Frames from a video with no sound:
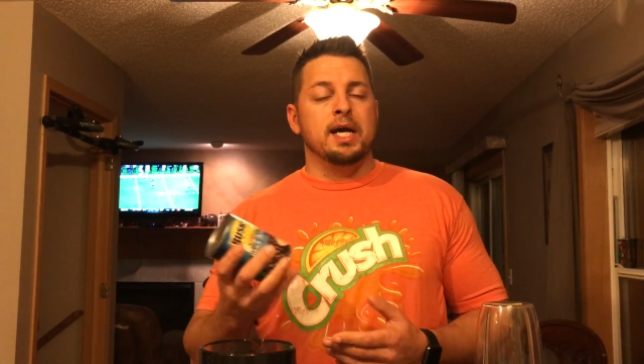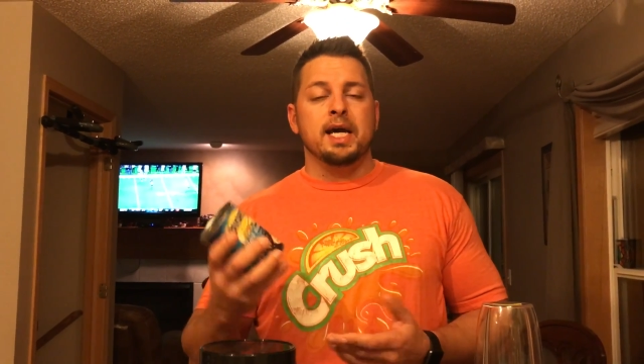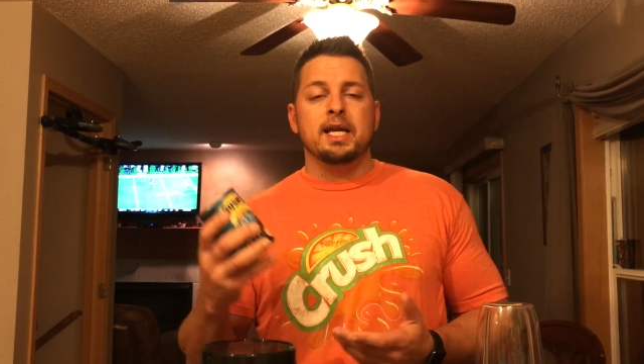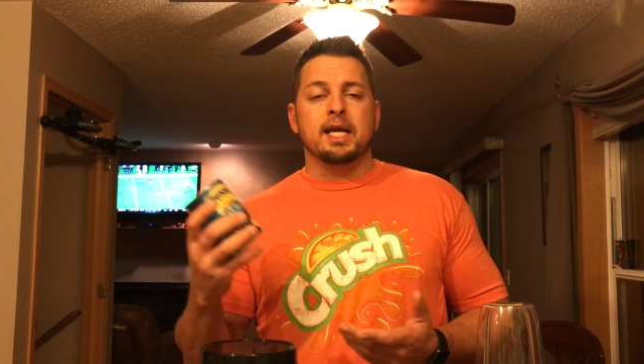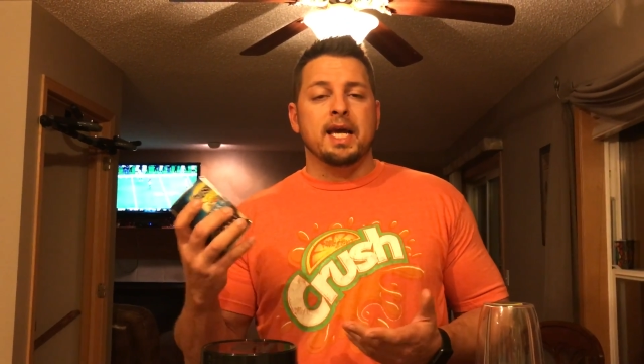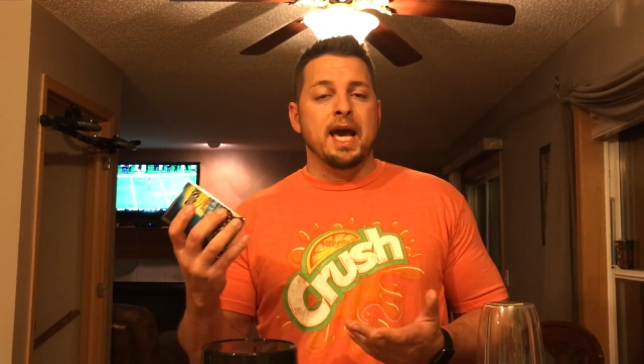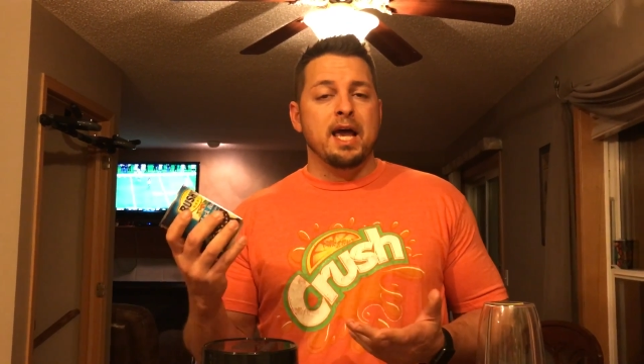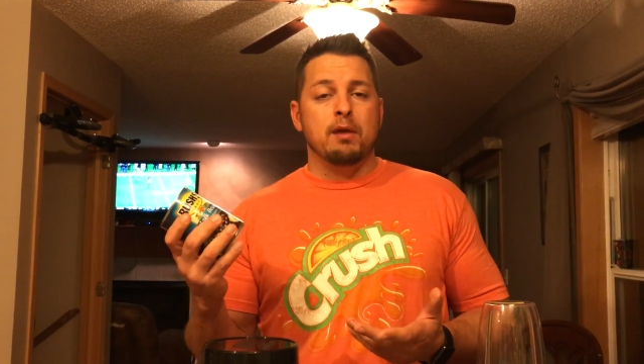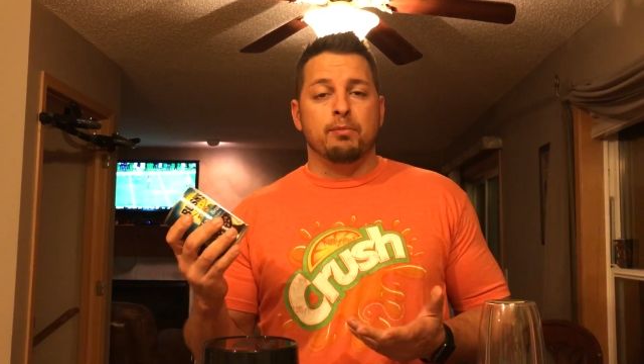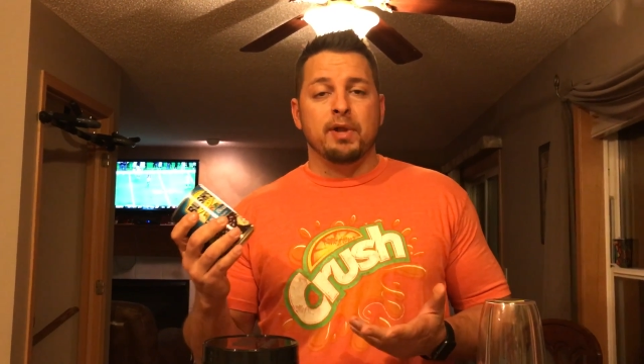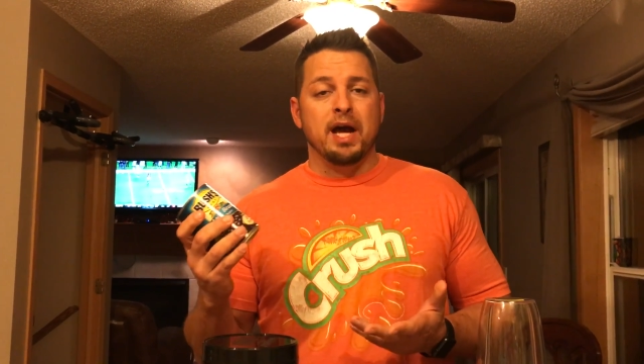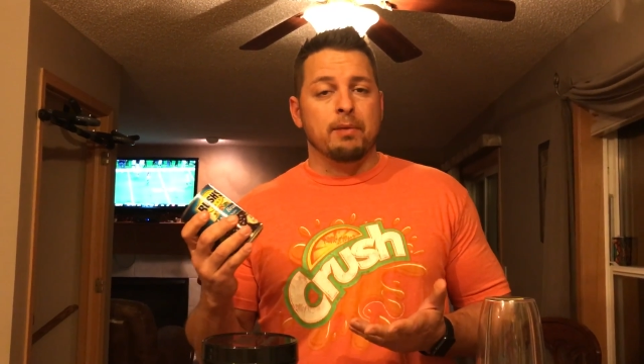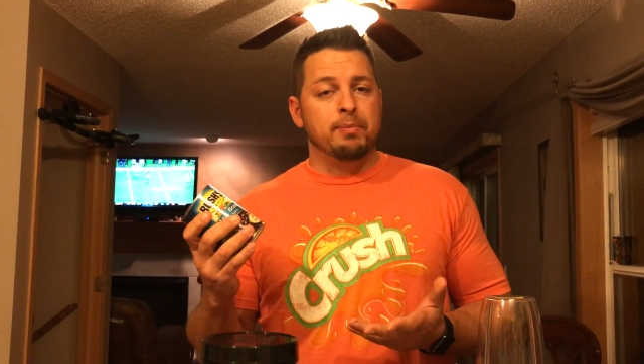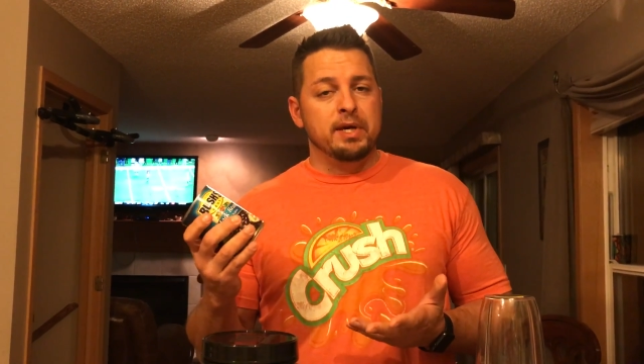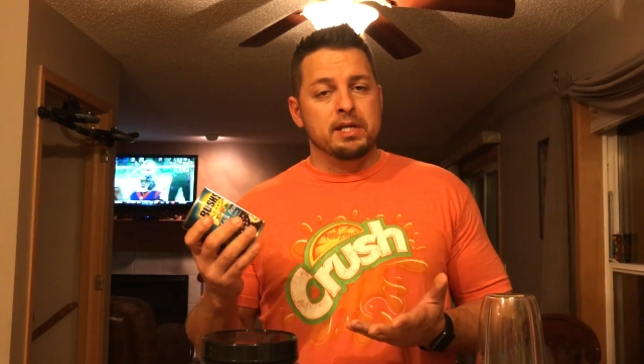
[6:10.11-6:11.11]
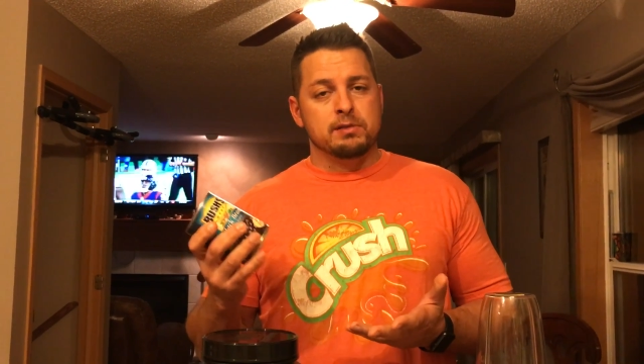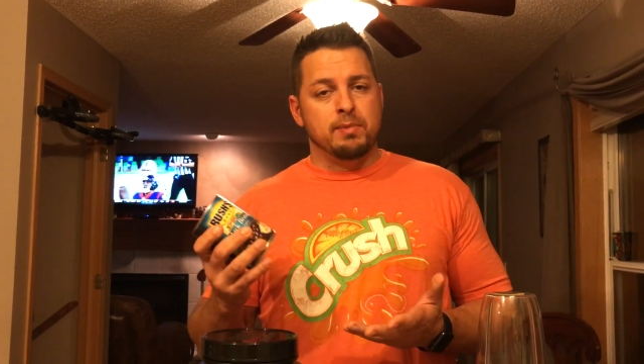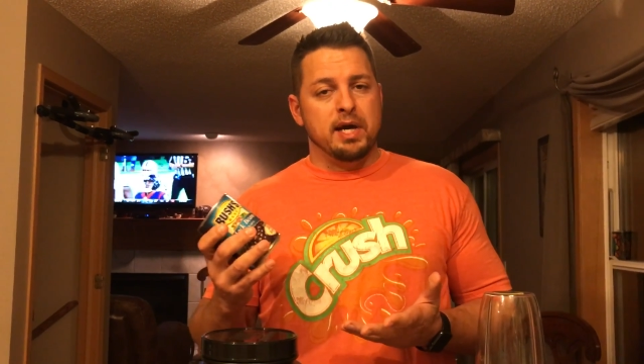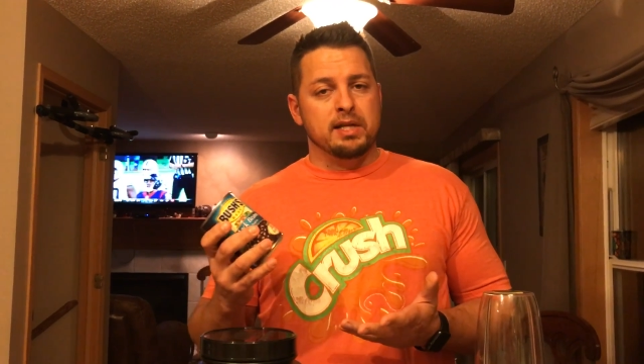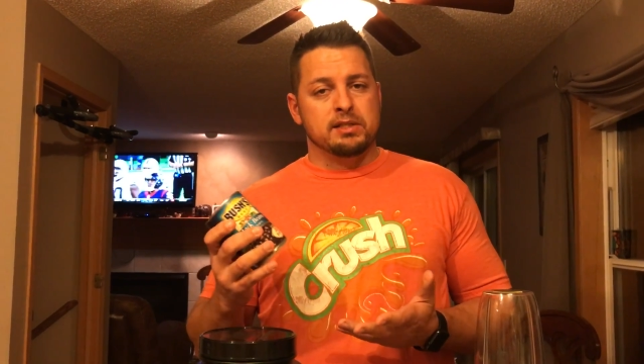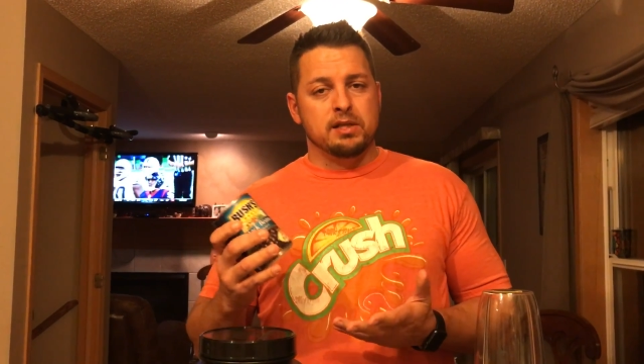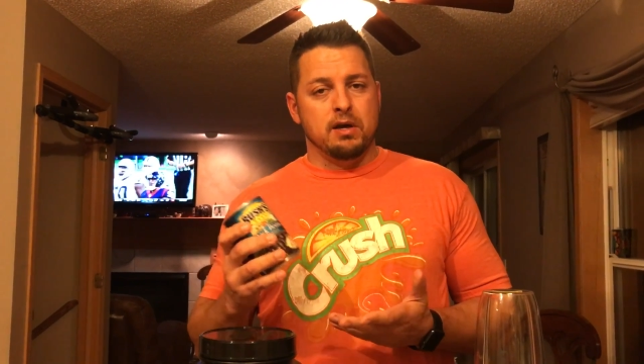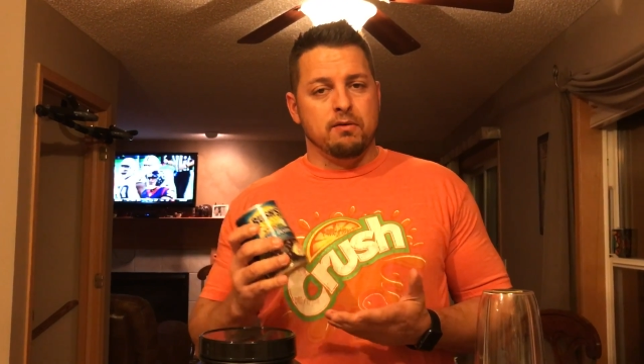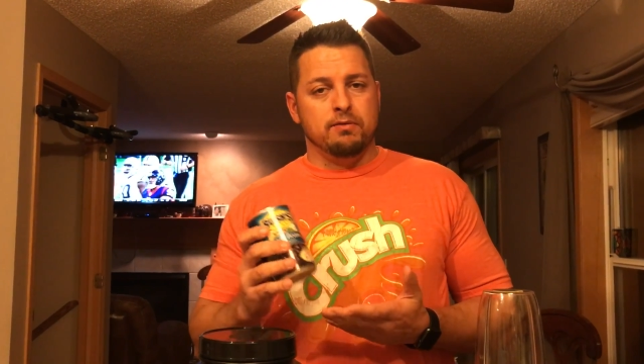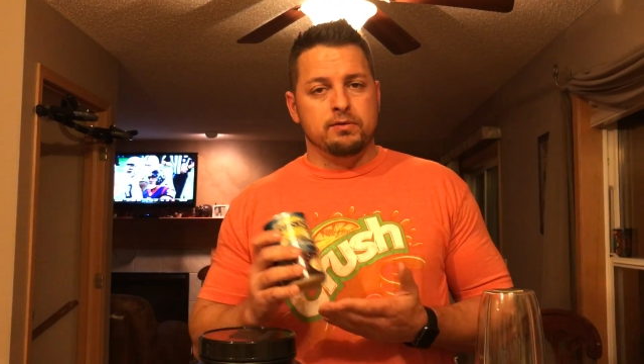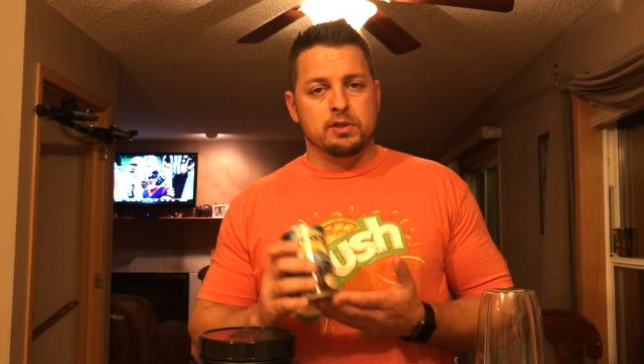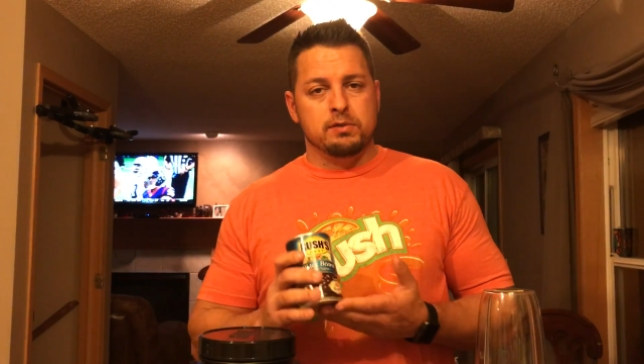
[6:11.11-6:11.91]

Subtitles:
eat a can of black beans by itself,